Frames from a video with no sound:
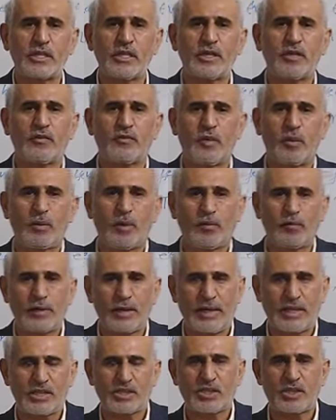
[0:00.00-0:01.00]
in the form of
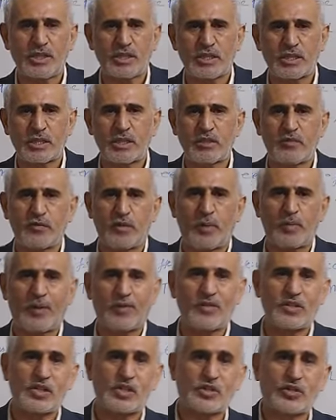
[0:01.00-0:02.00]
glaciers, in the form
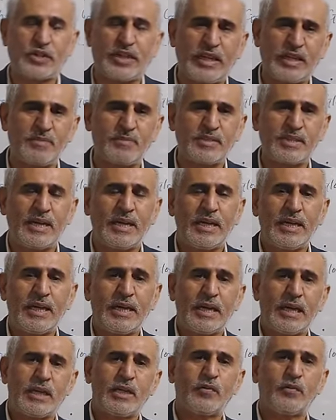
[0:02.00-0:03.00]
of streams,
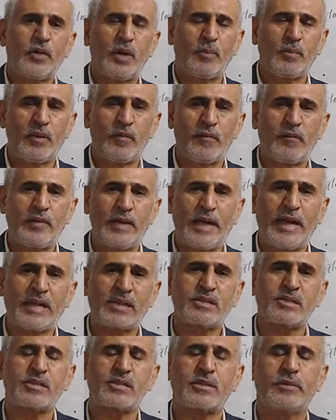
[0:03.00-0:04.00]
in the form of
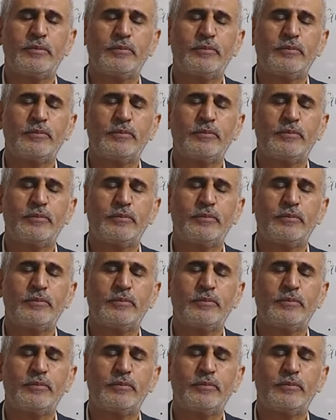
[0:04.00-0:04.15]
lakes.